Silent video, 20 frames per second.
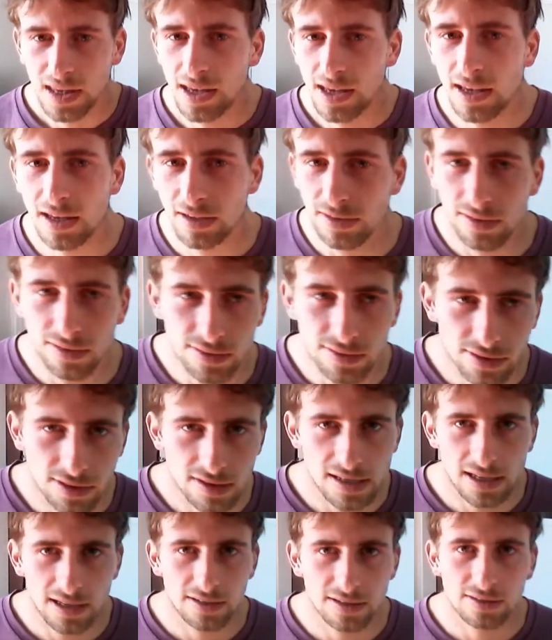It is
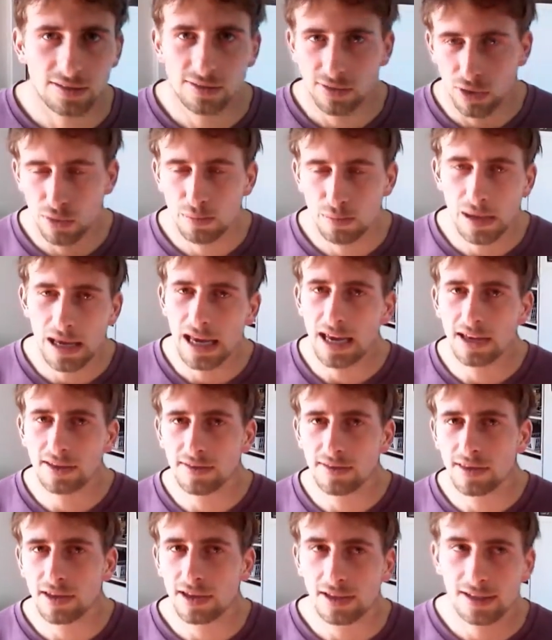so
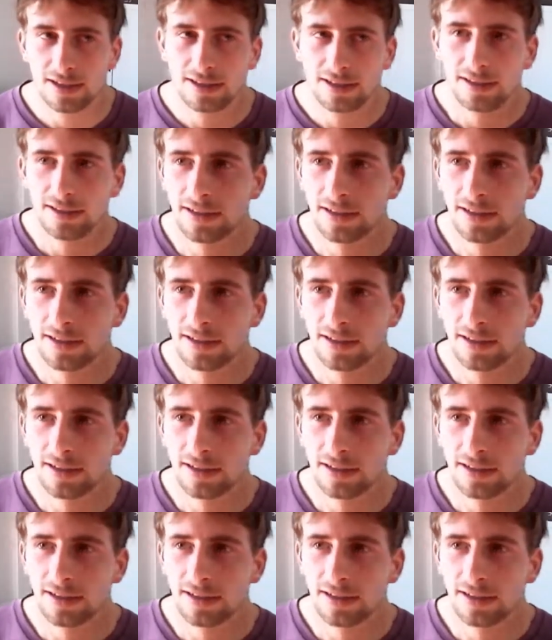bad that